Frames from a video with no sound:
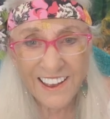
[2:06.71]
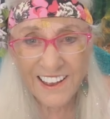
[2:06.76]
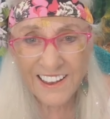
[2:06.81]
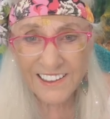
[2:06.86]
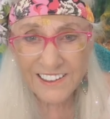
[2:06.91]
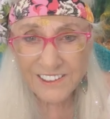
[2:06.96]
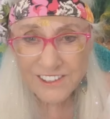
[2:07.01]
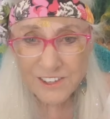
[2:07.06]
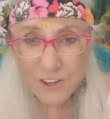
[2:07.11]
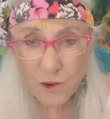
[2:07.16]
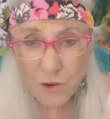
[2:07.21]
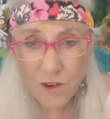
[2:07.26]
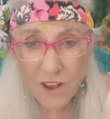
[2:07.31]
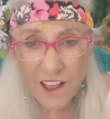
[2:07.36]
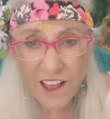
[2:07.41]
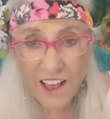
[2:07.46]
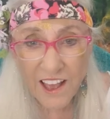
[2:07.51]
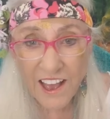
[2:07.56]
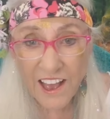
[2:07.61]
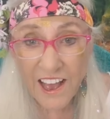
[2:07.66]
And so
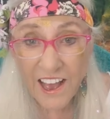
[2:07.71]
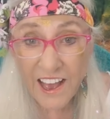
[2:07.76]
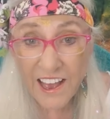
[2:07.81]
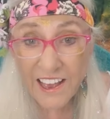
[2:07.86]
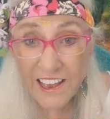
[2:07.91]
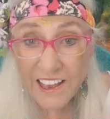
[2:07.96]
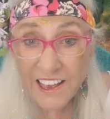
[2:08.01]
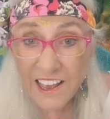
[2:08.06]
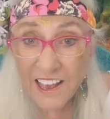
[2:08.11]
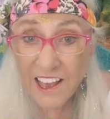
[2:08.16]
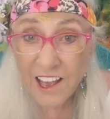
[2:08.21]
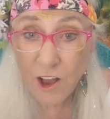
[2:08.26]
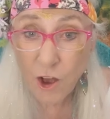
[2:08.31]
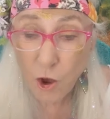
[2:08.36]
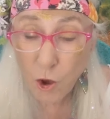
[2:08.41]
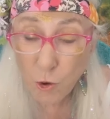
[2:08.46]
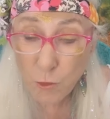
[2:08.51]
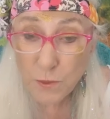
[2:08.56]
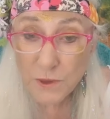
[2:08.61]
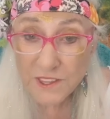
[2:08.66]
I
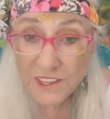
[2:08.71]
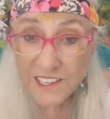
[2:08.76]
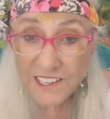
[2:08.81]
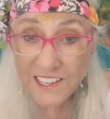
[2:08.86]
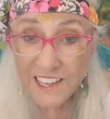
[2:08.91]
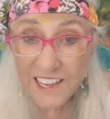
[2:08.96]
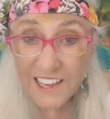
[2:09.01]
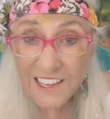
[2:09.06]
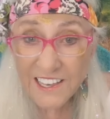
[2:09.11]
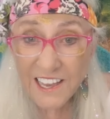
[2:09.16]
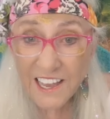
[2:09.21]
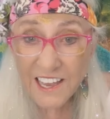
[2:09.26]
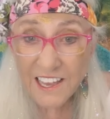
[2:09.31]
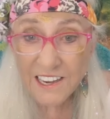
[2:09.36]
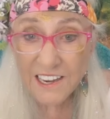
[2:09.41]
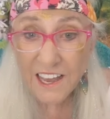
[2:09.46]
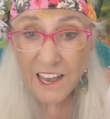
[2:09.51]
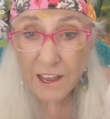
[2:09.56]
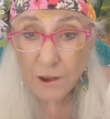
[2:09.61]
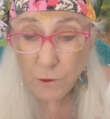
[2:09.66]
opened the gate,
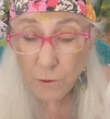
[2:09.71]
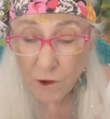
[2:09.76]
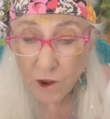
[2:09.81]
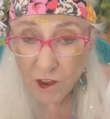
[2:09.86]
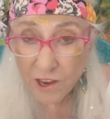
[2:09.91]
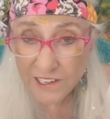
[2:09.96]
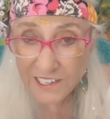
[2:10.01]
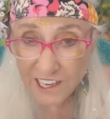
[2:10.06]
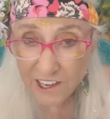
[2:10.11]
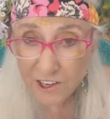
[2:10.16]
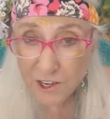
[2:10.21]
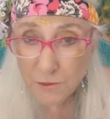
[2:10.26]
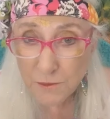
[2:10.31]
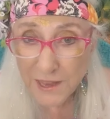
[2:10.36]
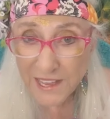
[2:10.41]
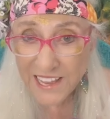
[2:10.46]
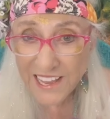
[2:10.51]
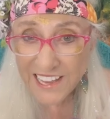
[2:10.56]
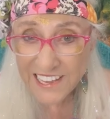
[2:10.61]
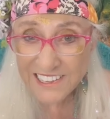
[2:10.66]
and I got down on
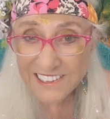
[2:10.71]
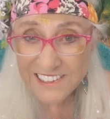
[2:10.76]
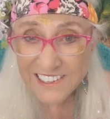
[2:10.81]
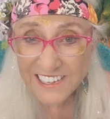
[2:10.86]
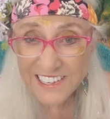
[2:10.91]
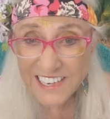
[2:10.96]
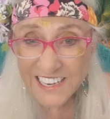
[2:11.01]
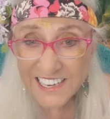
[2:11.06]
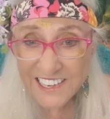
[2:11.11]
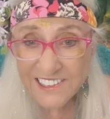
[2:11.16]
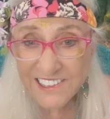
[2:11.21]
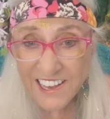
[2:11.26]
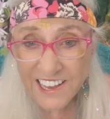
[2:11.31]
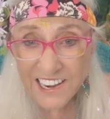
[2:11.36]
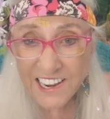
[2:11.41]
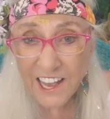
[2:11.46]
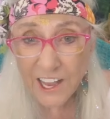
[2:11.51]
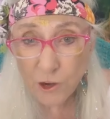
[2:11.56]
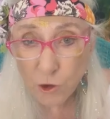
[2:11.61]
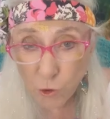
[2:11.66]
my hands and knees,
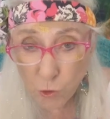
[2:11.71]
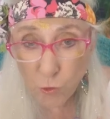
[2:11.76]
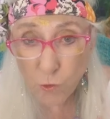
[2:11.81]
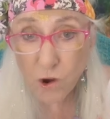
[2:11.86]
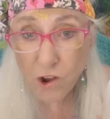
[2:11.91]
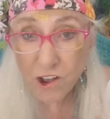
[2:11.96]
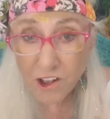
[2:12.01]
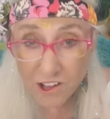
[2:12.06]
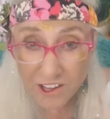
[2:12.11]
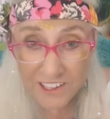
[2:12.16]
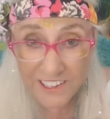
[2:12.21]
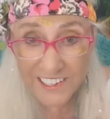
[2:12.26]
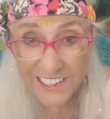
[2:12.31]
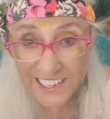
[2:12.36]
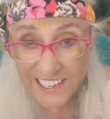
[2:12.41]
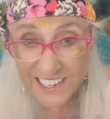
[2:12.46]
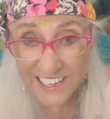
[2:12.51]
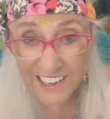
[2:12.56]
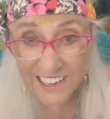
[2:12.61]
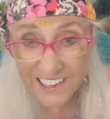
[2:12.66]
and I crawled
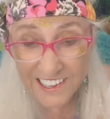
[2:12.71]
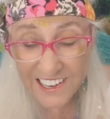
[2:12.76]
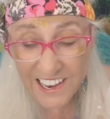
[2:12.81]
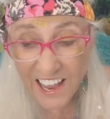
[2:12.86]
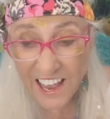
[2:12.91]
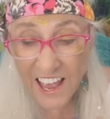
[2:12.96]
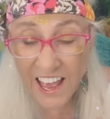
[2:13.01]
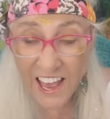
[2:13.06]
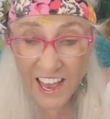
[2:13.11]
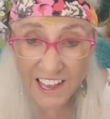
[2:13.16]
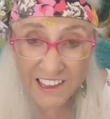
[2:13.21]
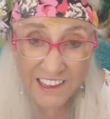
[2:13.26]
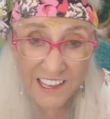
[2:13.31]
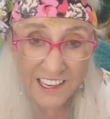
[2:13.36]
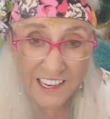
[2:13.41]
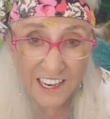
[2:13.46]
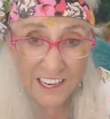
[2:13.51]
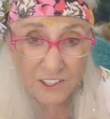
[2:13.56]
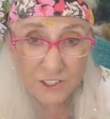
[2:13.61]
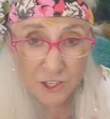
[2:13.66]
in, and
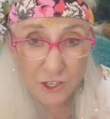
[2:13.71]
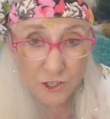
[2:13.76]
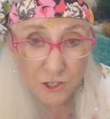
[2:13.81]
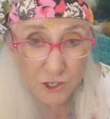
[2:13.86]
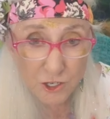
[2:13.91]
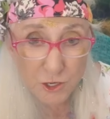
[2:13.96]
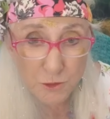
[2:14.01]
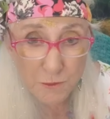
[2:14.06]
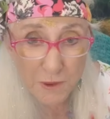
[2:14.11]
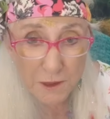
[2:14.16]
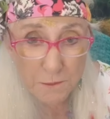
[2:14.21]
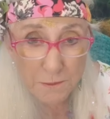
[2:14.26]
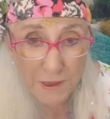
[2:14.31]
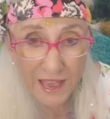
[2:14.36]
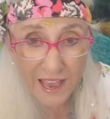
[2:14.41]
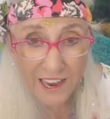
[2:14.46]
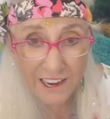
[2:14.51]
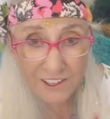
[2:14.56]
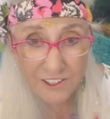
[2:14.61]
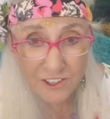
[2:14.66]
then I turned my
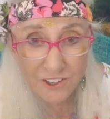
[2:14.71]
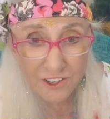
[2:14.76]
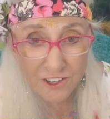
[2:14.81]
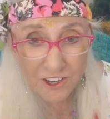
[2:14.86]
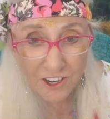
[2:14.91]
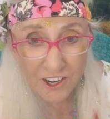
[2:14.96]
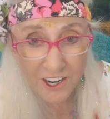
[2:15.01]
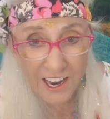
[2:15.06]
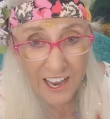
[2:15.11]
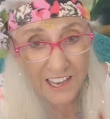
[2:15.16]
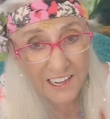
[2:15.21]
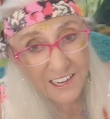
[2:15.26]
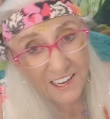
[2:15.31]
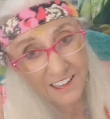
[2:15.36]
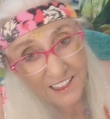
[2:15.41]
back to her, and I